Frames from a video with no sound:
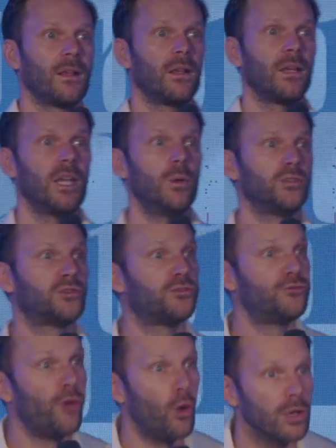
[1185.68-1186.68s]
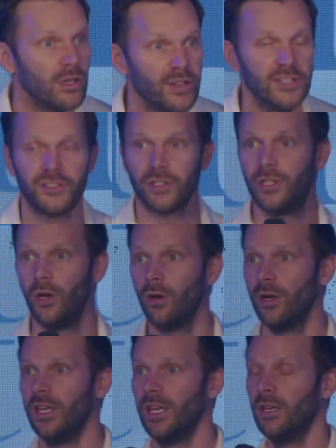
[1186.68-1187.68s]
He was full of
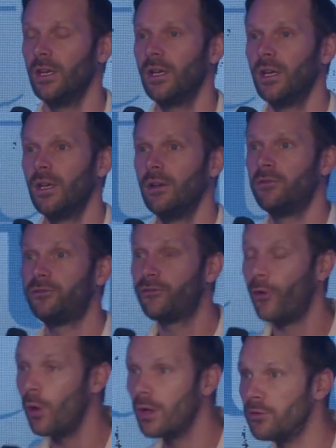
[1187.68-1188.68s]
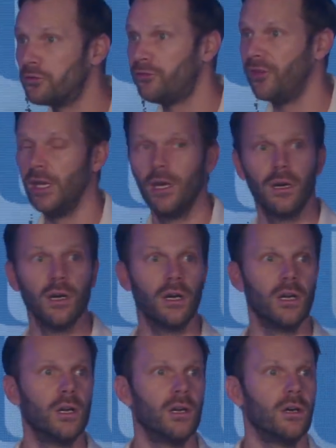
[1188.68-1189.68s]
insecurity, full of fear,
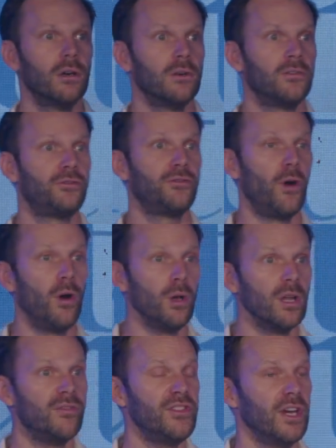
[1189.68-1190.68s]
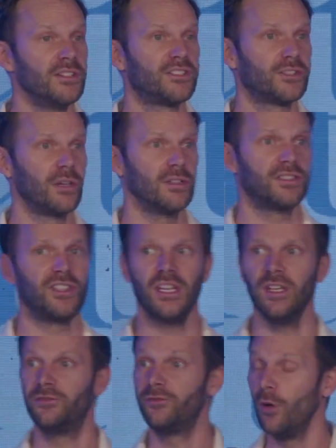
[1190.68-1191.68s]
full of the uncertainty,
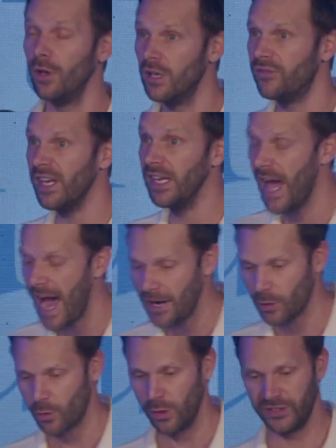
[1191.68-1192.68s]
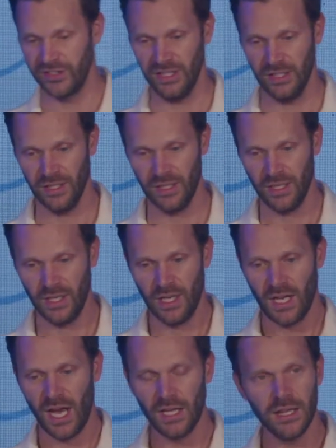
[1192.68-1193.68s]
full of inadequacy.
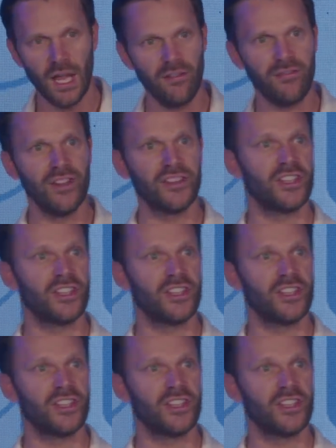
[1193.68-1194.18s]
I love this.